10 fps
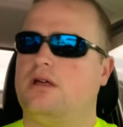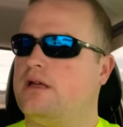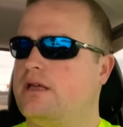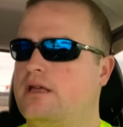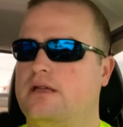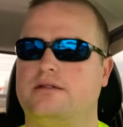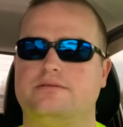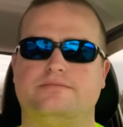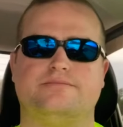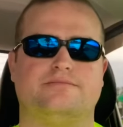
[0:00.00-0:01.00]

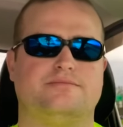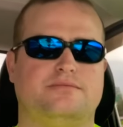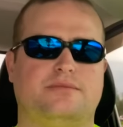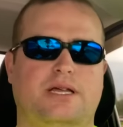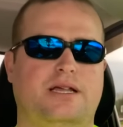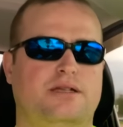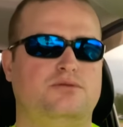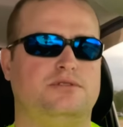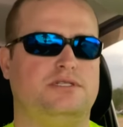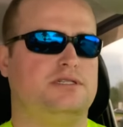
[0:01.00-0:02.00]
And man, it
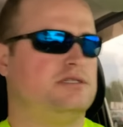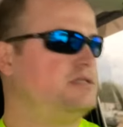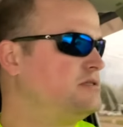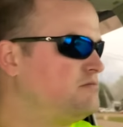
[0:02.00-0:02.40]
was just